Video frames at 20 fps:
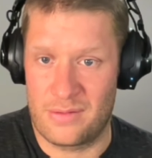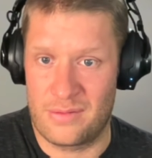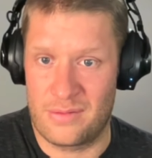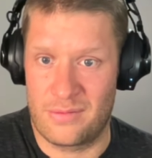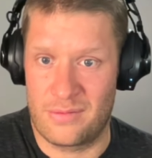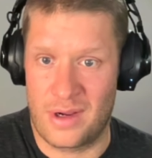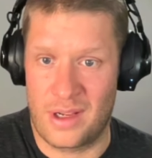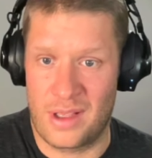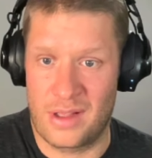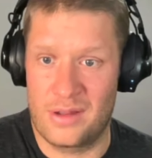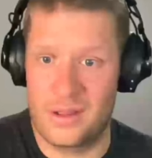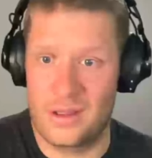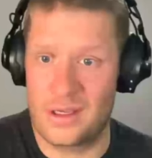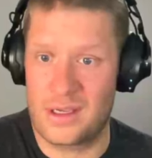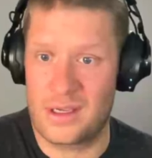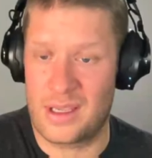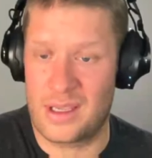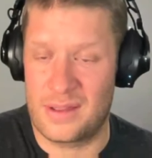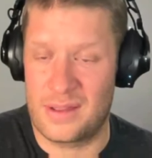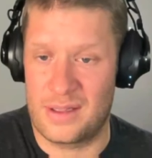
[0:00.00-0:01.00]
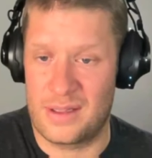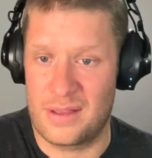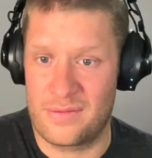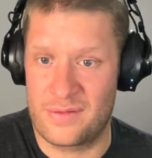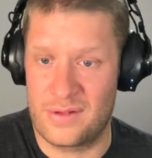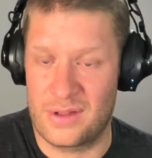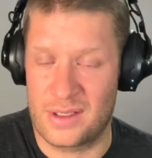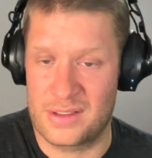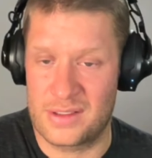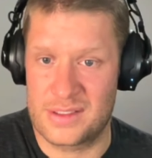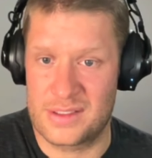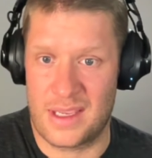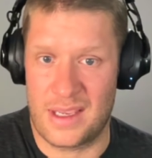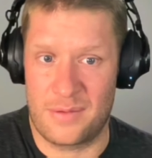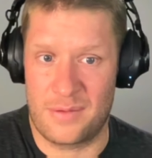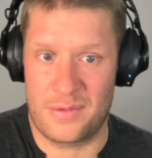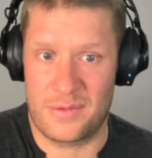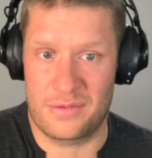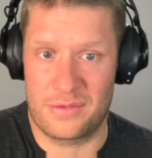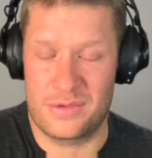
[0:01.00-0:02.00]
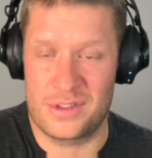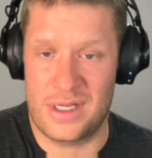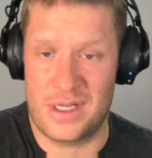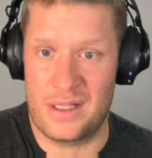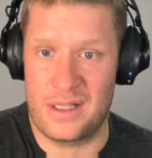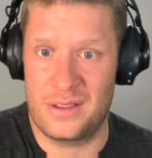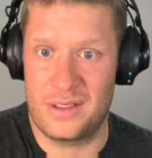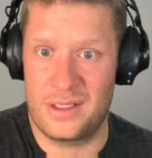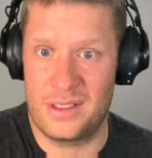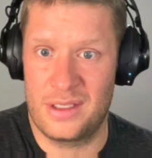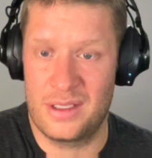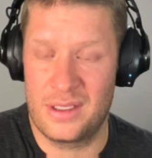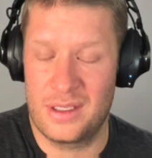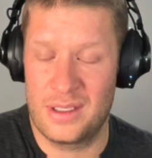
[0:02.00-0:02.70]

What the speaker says: right click, and then left click, scan with originality,